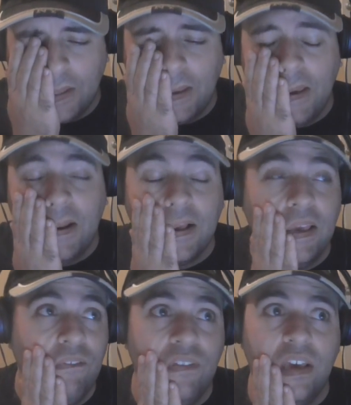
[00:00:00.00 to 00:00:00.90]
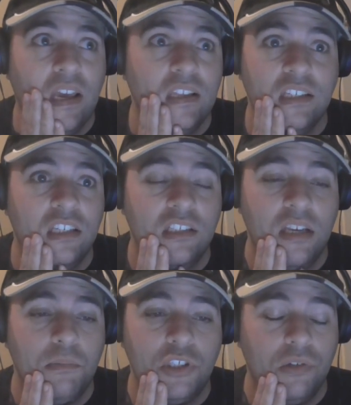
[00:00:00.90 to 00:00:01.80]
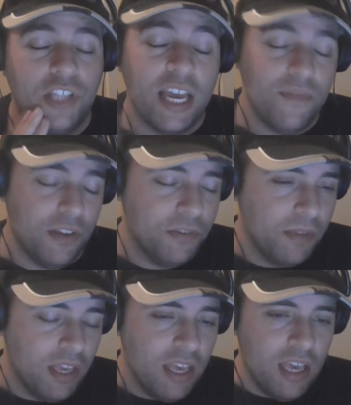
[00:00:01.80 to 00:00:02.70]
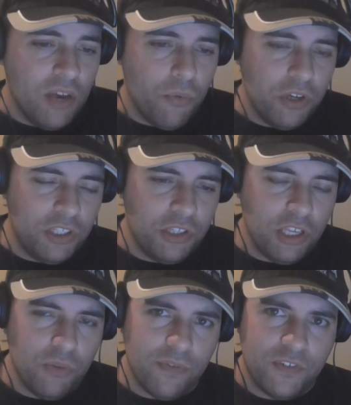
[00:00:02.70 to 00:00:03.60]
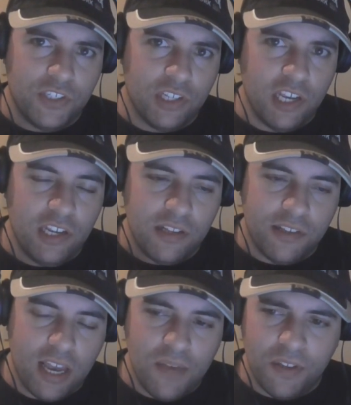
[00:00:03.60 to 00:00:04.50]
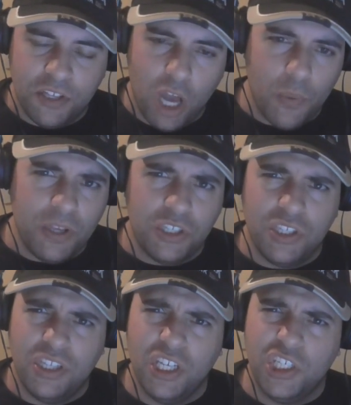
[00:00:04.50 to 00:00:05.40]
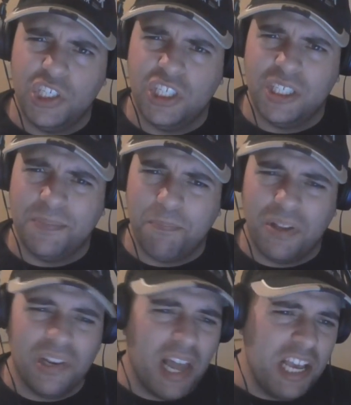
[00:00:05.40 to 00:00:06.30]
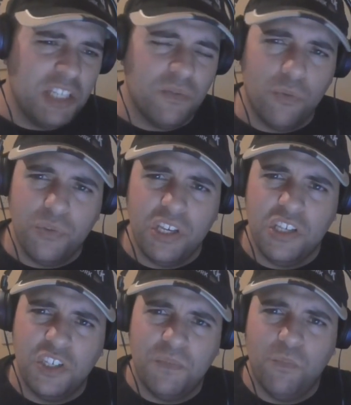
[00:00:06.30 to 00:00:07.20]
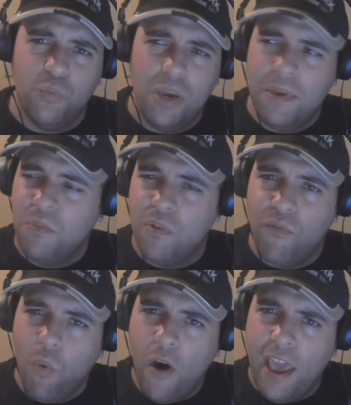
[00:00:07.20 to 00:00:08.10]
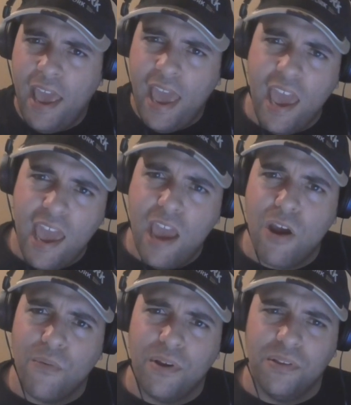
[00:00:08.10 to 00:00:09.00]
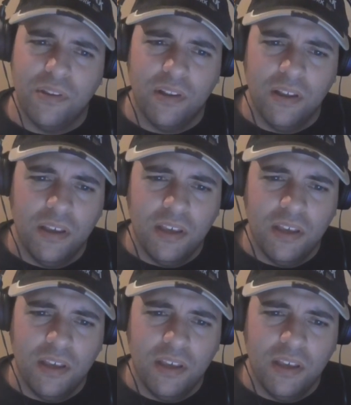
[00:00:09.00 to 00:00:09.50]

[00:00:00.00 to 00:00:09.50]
again? I keep forgetting his name. His name's so David. What is the deal with Selene and David going to this place with all these women with white hair and